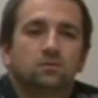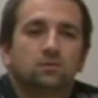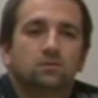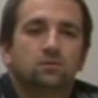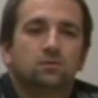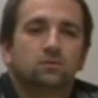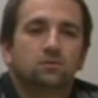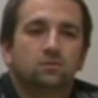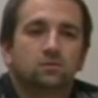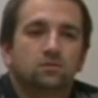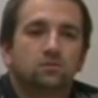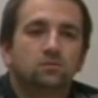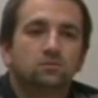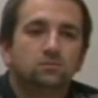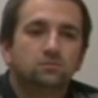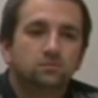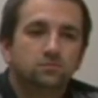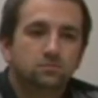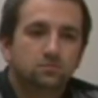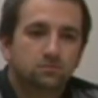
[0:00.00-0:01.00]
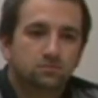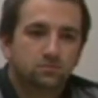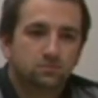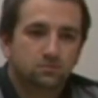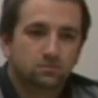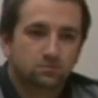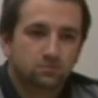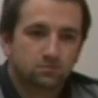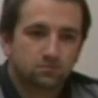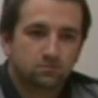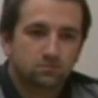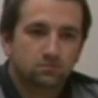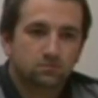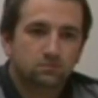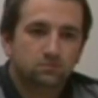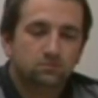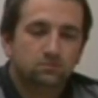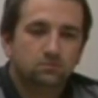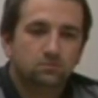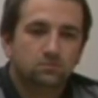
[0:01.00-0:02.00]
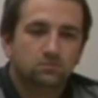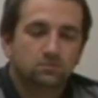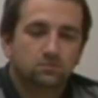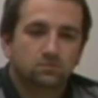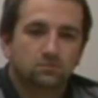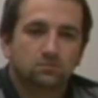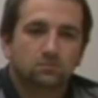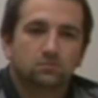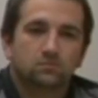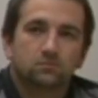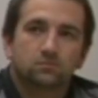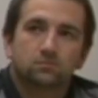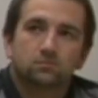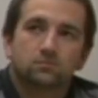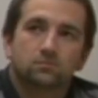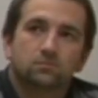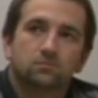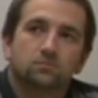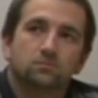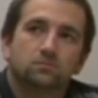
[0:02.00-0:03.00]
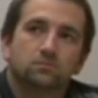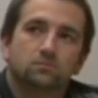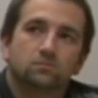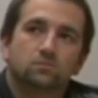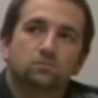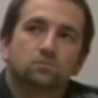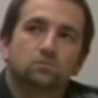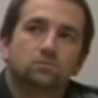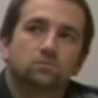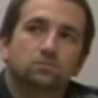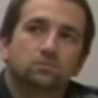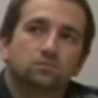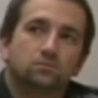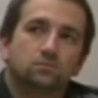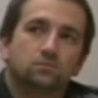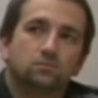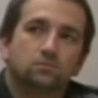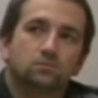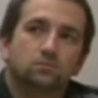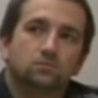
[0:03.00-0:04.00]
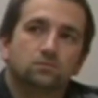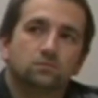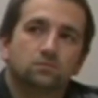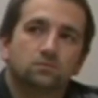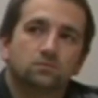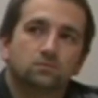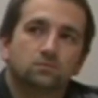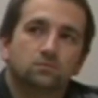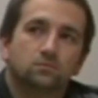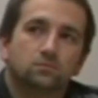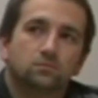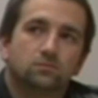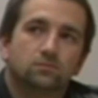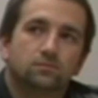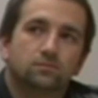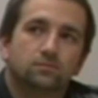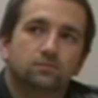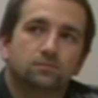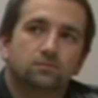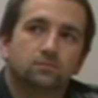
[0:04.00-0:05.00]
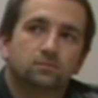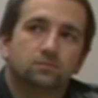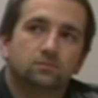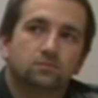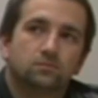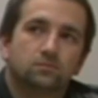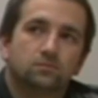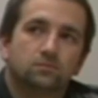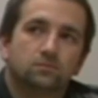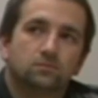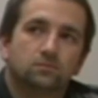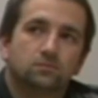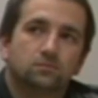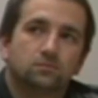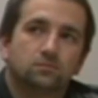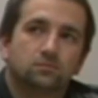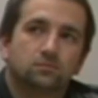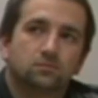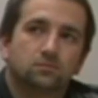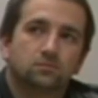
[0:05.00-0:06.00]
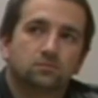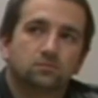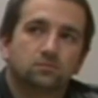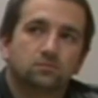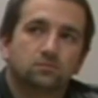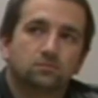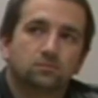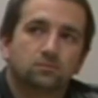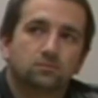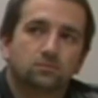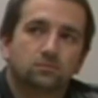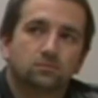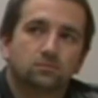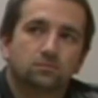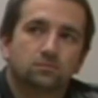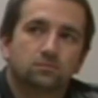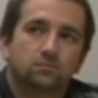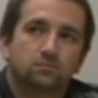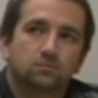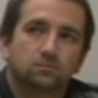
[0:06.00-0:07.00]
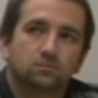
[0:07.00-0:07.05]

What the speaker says: [no speech]